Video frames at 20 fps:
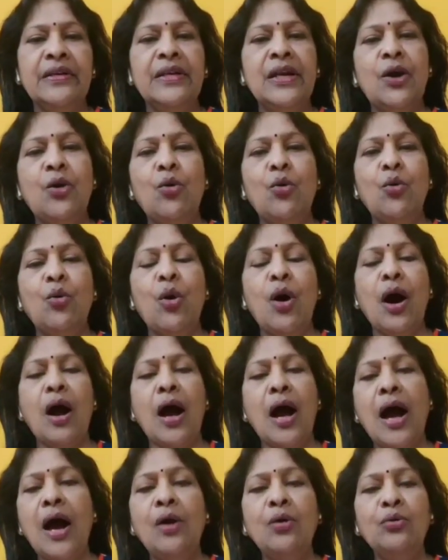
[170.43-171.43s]
Now
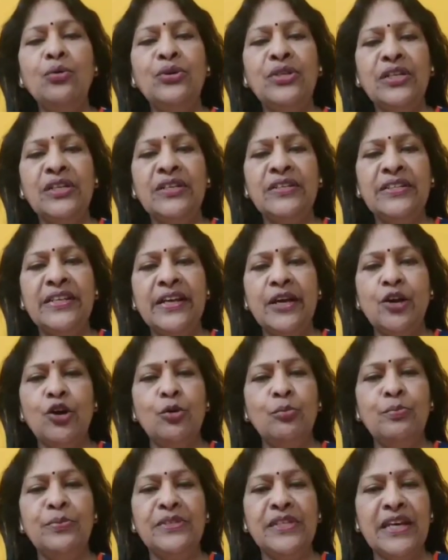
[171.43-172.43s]
how did they
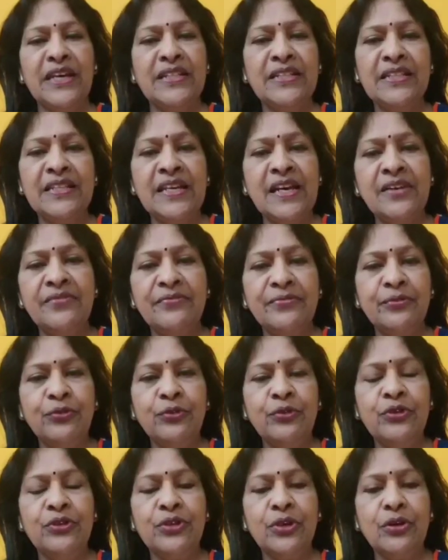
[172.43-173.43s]
obtain their
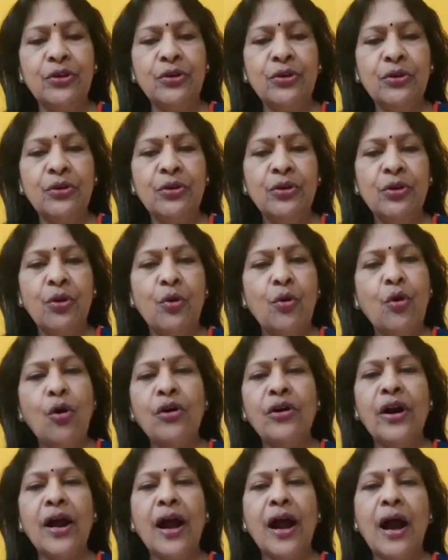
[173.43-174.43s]
food
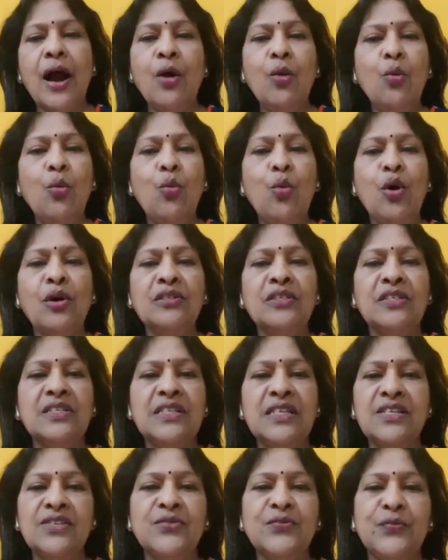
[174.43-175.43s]
or how
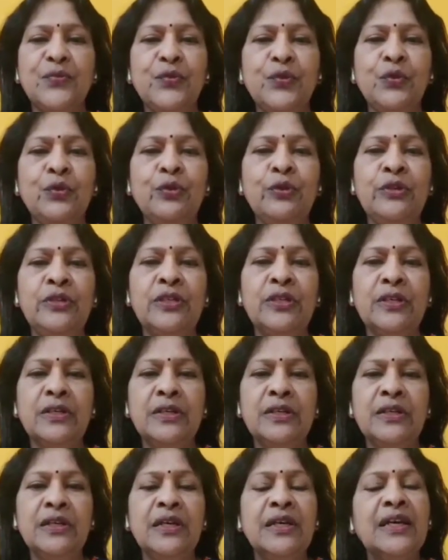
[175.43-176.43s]
was this food
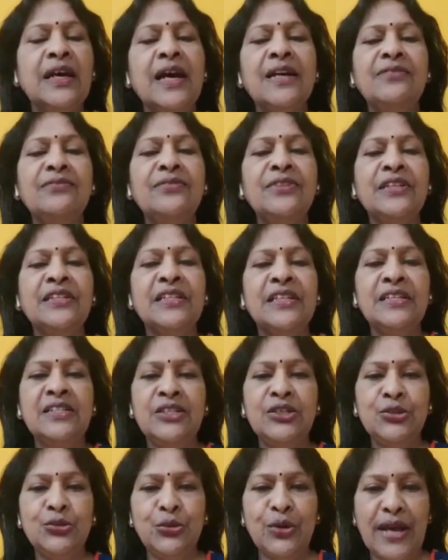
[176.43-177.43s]
converted
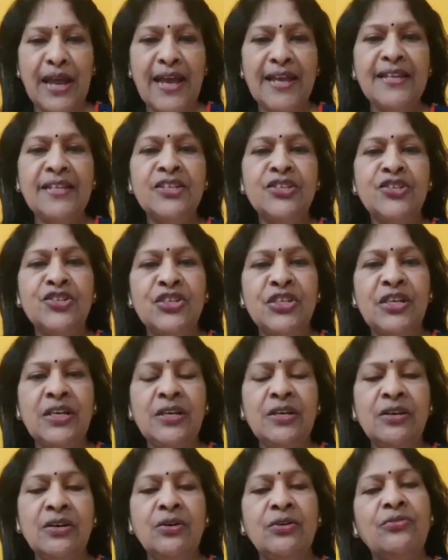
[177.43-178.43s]
into
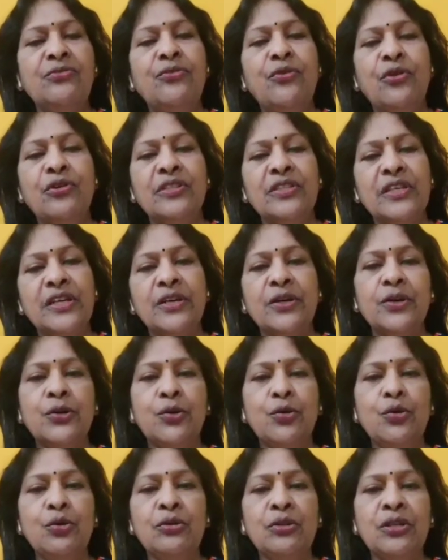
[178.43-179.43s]
energy for their
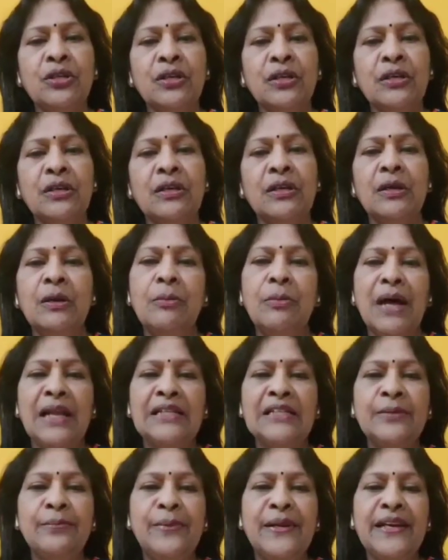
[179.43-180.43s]
growth
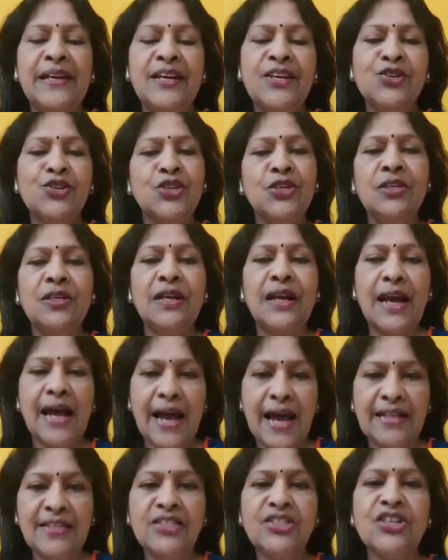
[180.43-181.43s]
multiplication
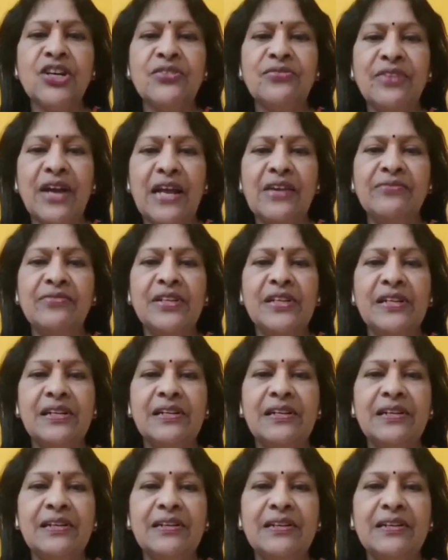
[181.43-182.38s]
and survival.